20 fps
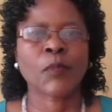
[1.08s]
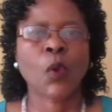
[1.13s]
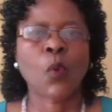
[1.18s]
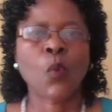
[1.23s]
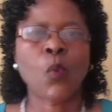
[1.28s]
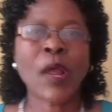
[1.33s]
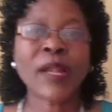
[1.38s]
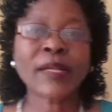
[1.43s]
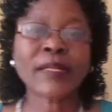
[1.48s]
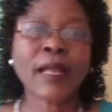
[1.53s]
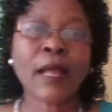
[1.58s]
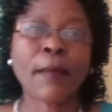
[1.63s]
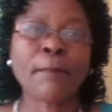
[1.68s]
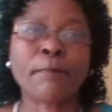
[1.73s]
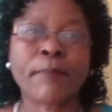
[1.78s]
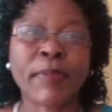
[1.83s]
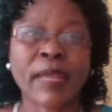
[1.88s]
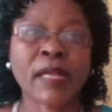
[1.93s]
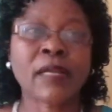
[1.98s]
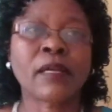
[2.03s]
Welcome
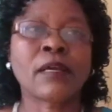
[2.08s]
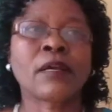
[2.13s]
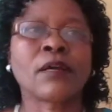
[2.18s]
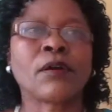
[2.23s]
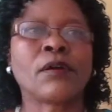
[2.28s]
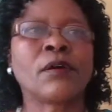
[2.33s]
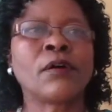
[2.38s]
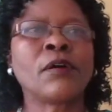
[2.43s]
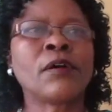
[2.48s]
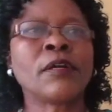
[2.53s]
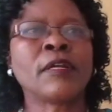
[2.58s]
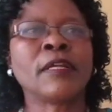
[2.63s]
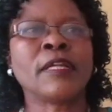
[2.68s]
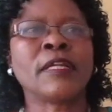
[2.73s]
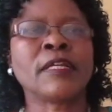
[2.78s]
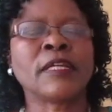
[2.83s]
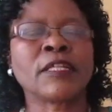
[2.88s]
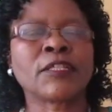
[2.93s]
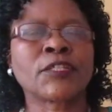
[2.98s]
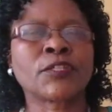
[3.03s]
back all
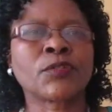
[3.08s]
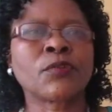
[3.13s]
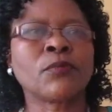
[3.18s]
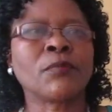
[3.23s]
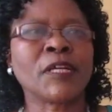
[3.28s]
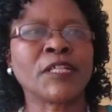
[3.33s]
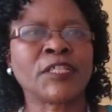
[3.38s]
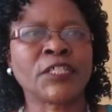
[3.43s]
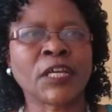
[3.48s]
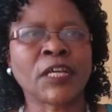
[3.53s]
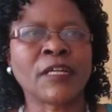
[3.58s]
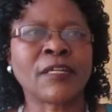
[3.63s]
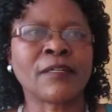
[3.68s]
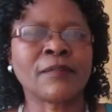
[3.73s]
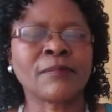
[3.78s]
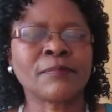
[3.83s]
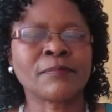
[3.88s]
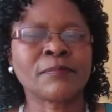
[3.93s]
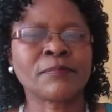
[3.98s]
learners to my channel.